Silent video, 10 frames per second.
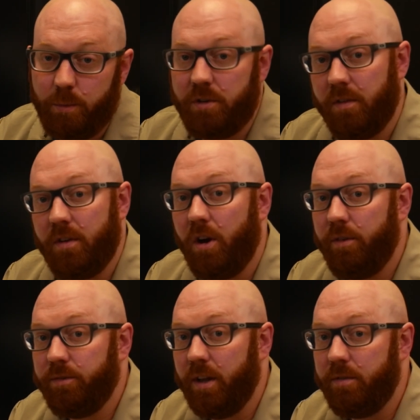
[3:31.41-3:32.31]
which is an
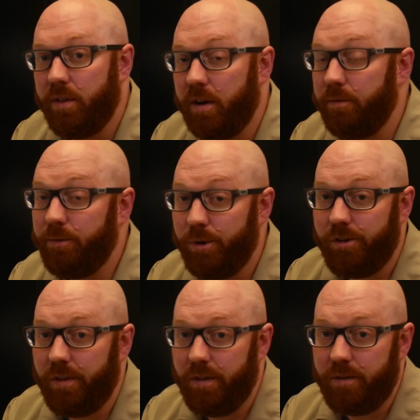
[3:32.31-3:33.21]
off flavor that
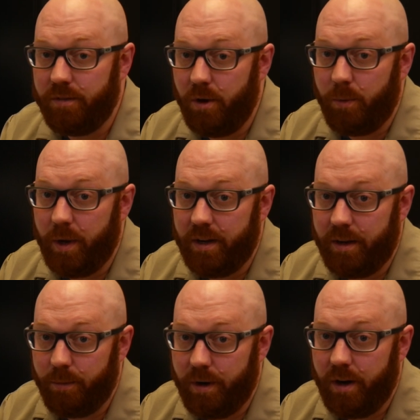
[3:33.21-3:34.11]
unfortunately there's no way to
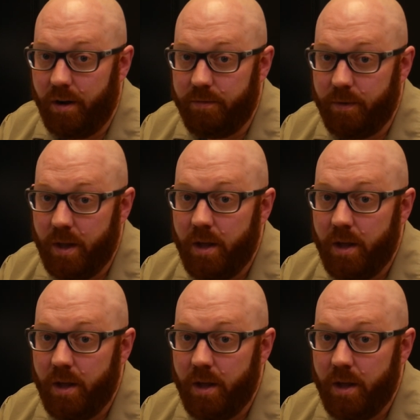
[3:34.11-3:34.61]
get rid of.